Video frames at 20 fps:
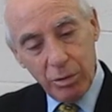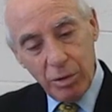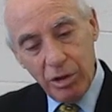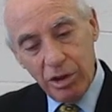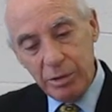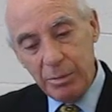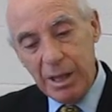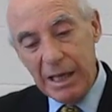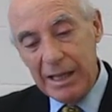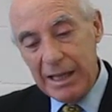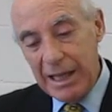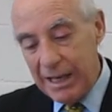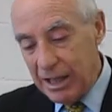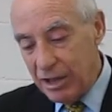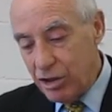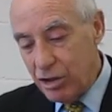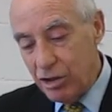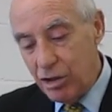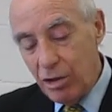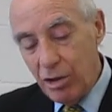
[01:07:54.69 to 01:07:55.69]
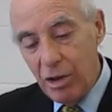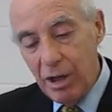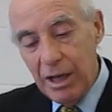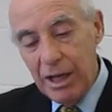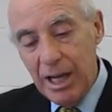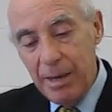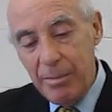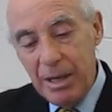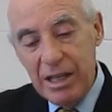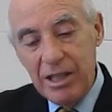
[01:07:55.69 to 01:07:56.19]
words mean that he stood
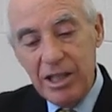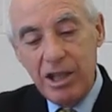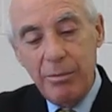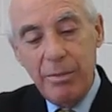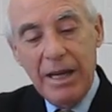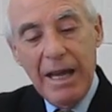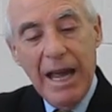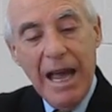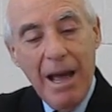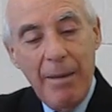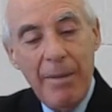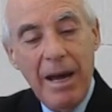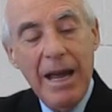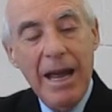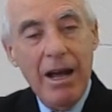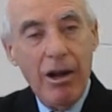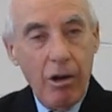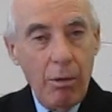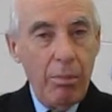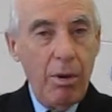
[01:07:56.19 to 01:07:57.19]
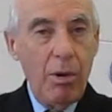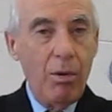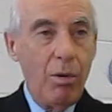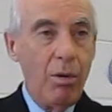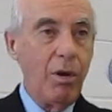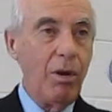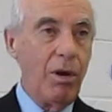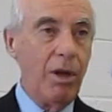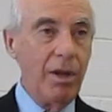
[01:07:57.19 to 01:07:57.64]
means to be at my elbow.